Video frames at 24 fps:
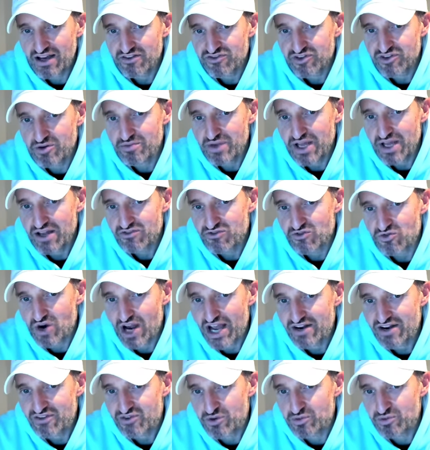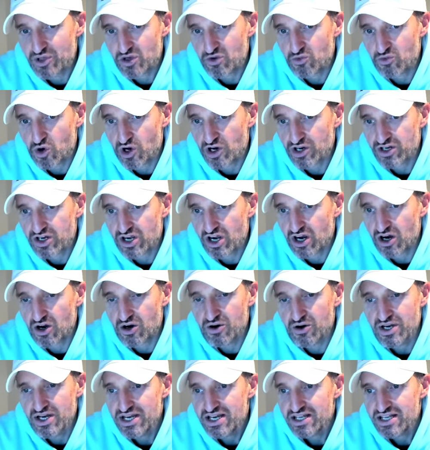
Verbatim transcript: from right from the word go,